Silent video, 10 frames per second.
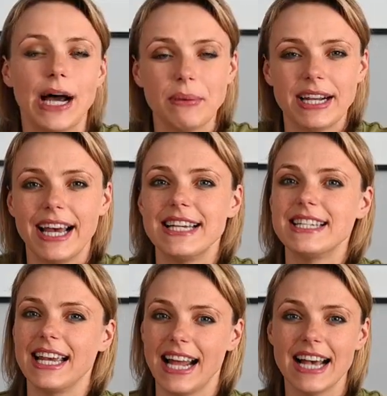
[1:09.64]

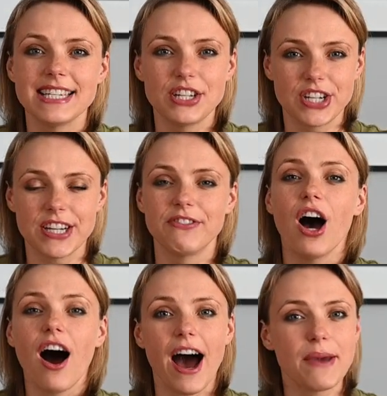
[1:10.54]
Nowadays, it has achieved
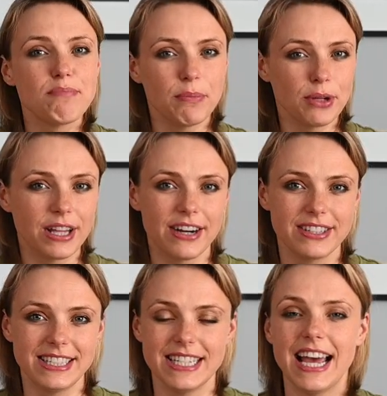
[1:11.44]
high
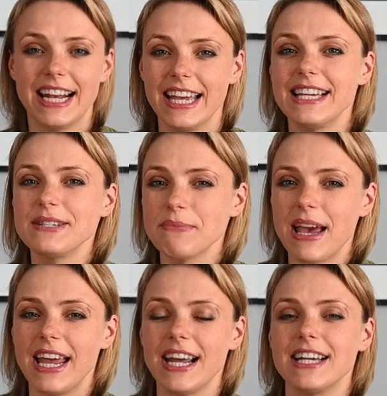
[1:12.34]
popularity and is
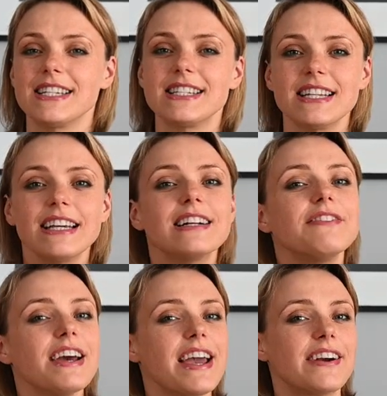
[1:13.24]
made as a
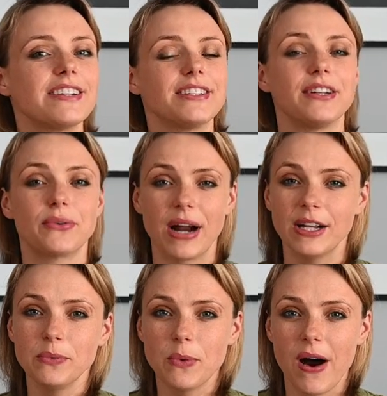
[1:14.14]
single varietal
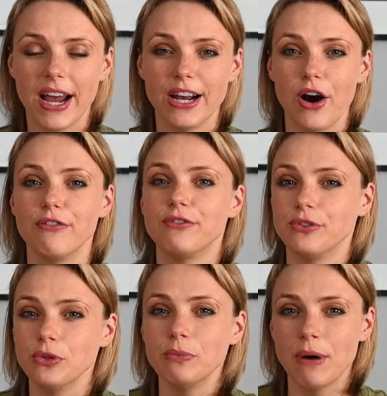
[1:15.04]
red wine of
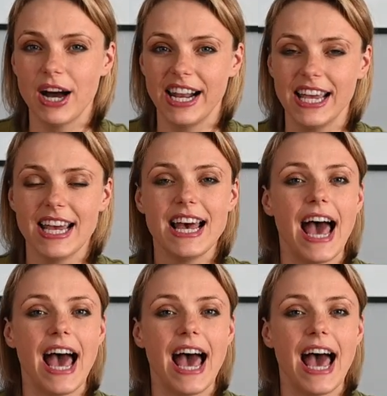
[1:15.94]
full body